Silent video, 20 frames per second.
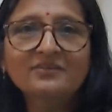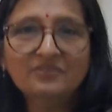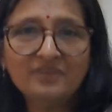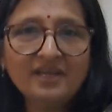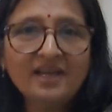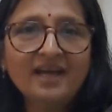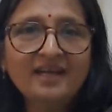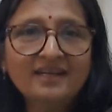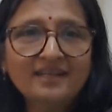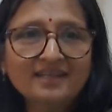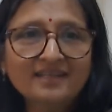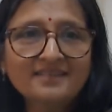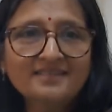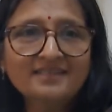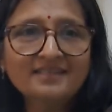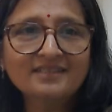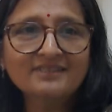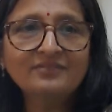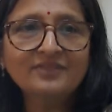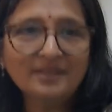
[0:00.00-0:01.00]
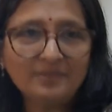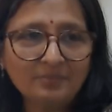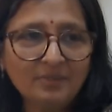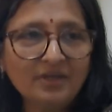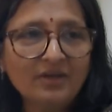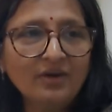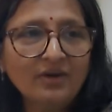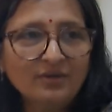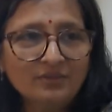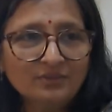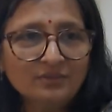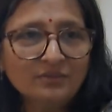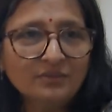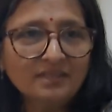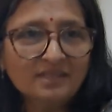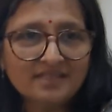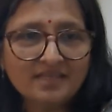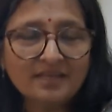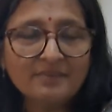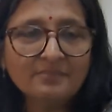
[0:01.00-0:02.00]
we are concerned, we belong to
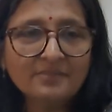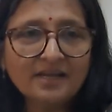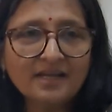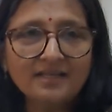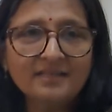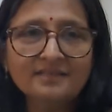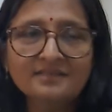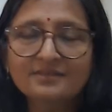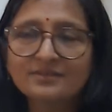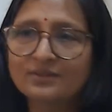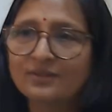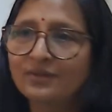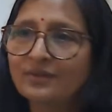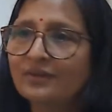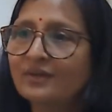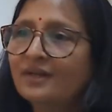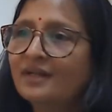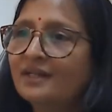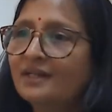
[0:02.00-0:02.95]
the same class, so